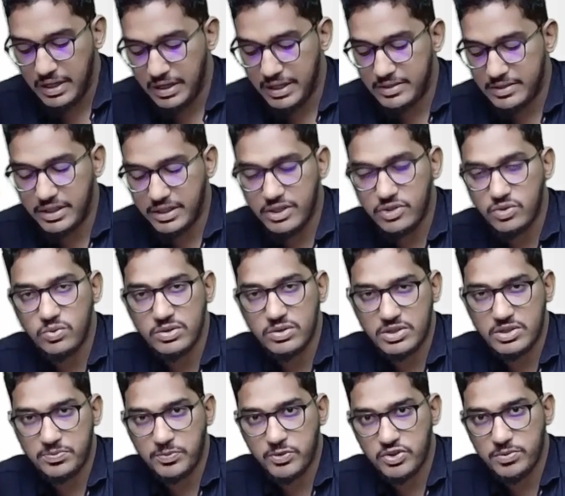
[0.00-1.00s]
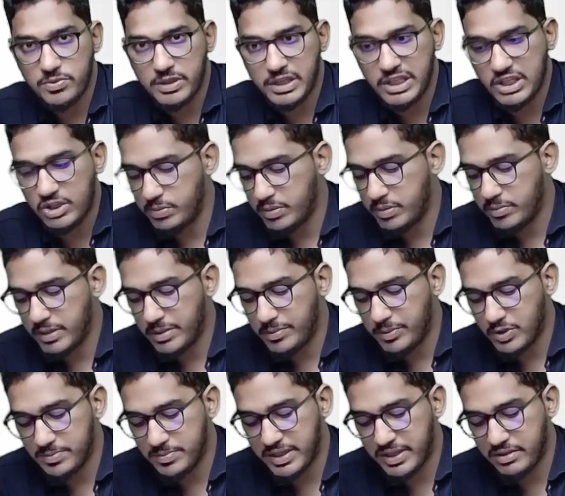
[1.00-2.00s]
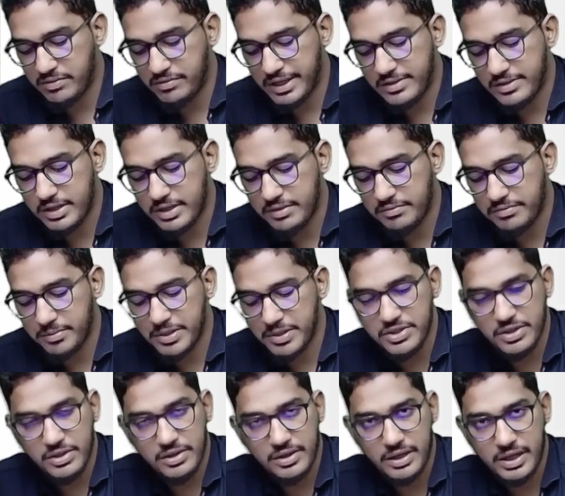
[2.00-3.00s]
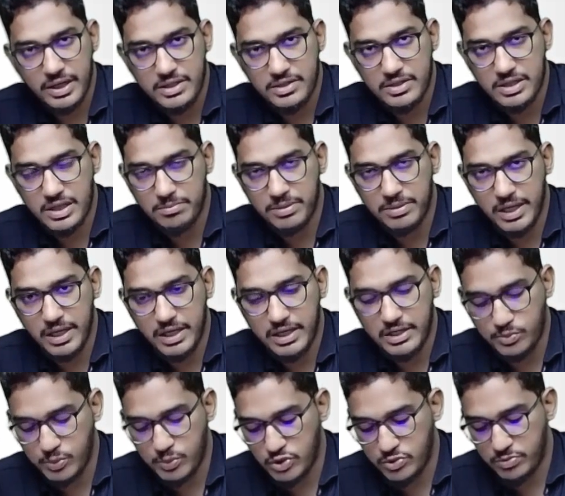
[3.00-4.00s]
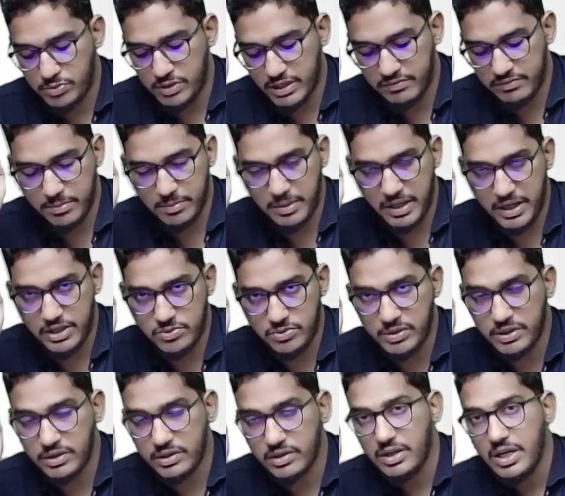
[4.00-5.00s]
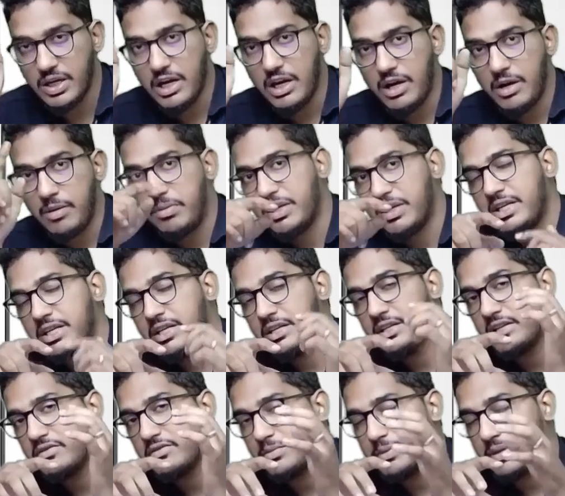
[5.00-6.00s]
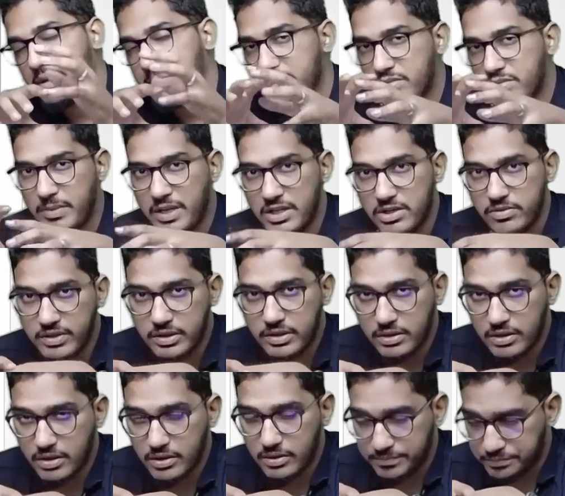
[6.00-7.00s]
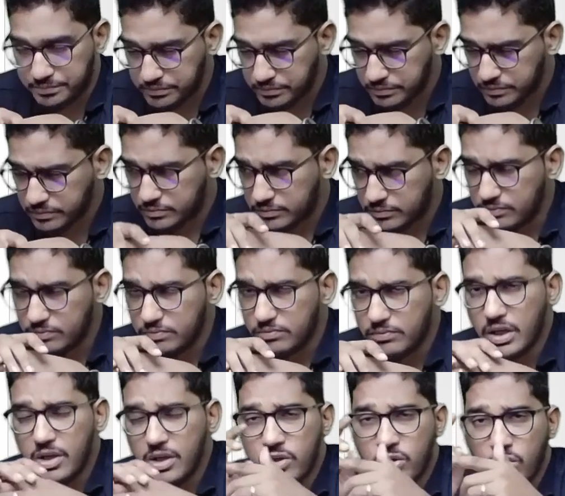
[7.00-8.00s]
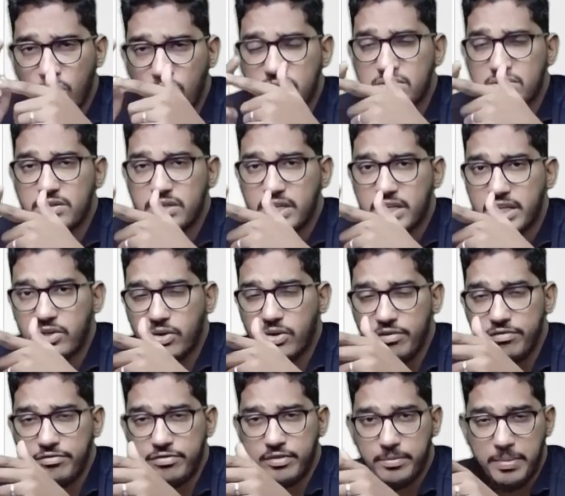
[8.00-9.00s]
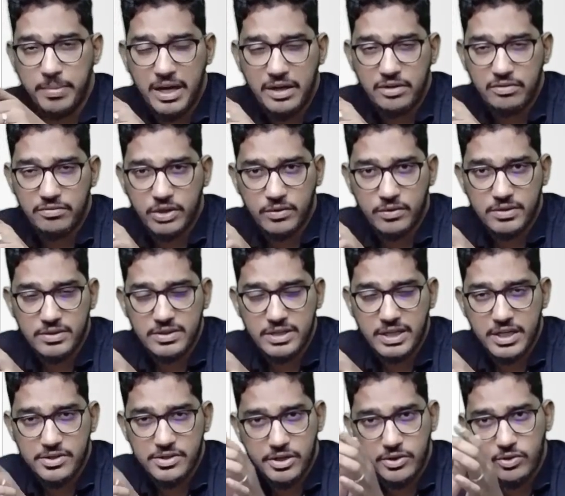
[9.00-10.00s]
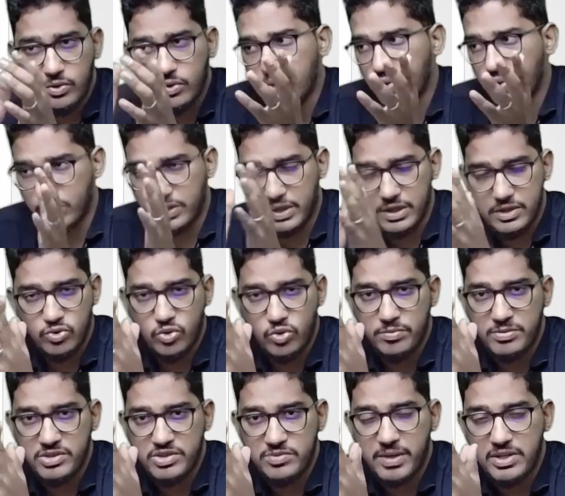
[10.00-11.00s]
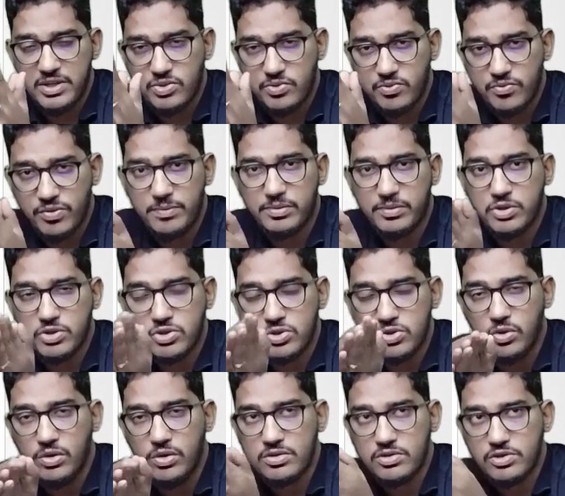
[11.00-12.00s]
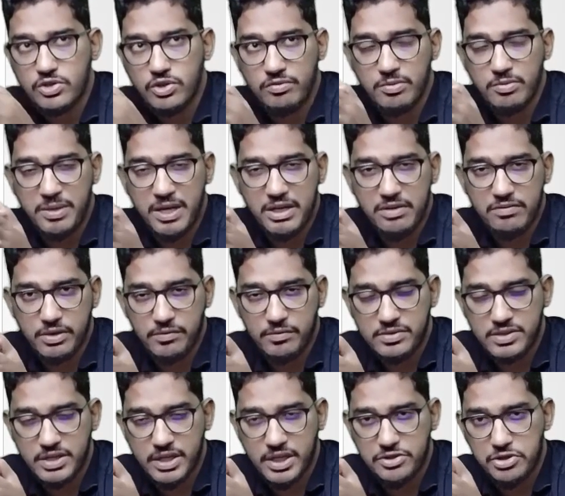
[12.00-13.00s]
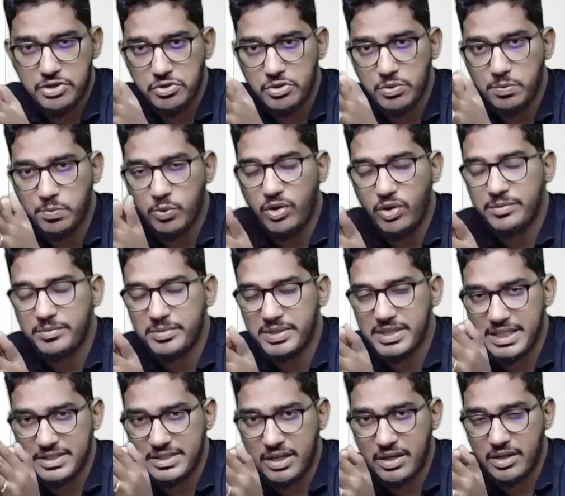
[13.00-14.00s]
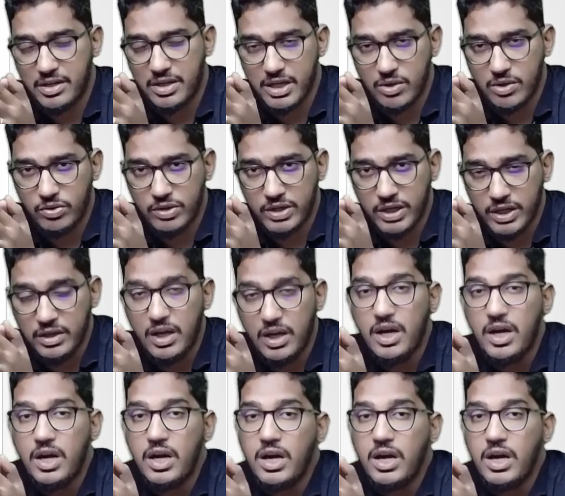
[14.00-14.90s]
Next, it is whose responsibility to prepare prospective financial information? It is completely responsibility of the management. But here there will be a mismatch with the clause 3 of part 1 of the second schedule. No, there is no mismatch. Why? Because clause 3 of the part 1 of the second schedule prohibits a chartered accountant